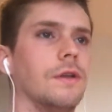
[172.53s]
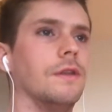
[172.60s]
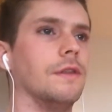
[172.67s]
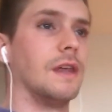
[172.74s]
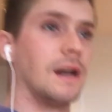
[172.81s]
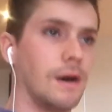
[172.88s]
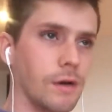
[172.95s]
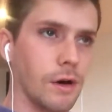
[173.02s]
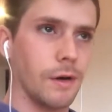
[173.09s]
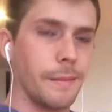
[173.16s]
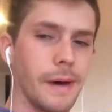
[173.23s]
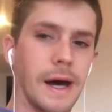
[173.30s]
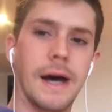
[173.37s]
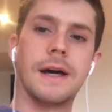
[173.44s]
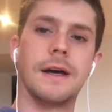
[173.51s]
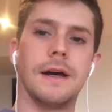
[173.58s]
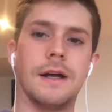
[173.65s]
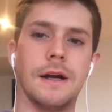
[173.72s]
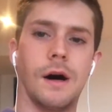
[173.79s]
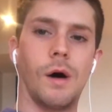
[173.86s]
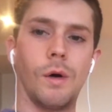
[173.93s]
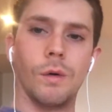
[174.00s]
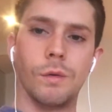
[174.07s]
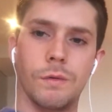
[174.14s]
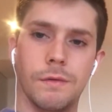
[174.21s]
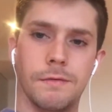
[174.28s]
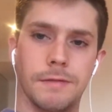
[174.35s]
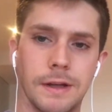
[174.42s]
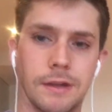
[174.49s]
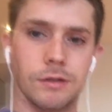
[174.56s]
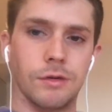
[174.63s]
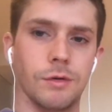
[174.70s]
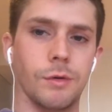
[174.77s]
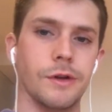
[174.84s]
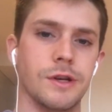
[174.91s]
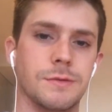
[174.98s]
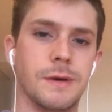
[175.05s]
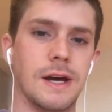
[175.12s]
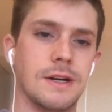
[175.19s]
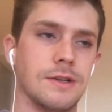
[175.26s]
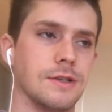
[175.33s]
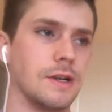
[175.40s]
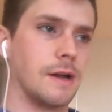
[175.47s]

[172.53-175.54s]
then I'll go back and I'll flick through to all those pages that